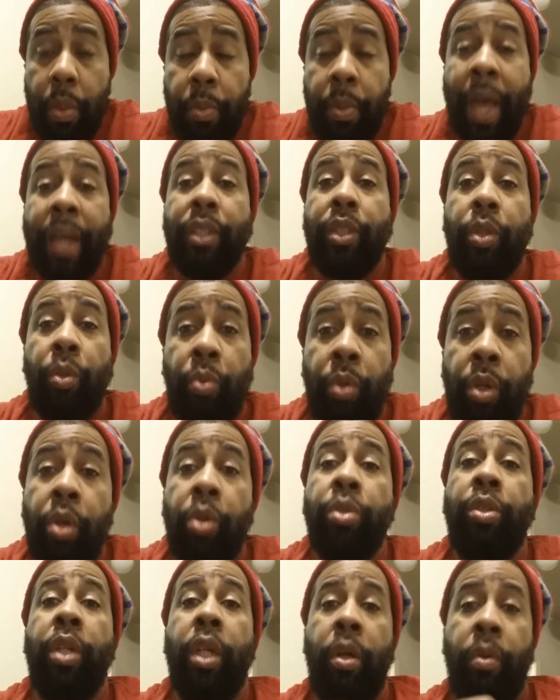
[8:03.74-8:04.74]
That's the
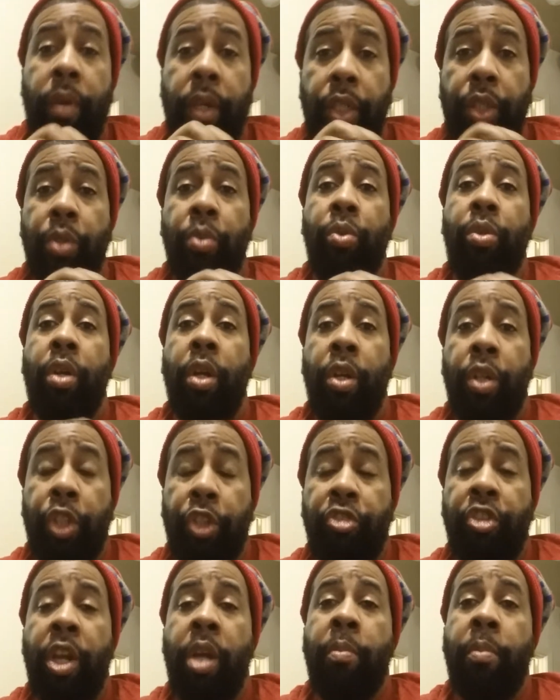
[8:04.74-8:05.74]
real generational curse,
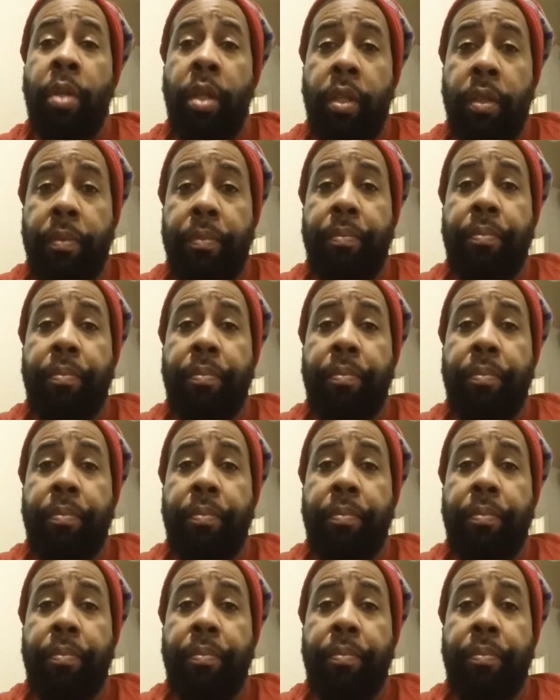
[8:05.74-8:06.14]
family.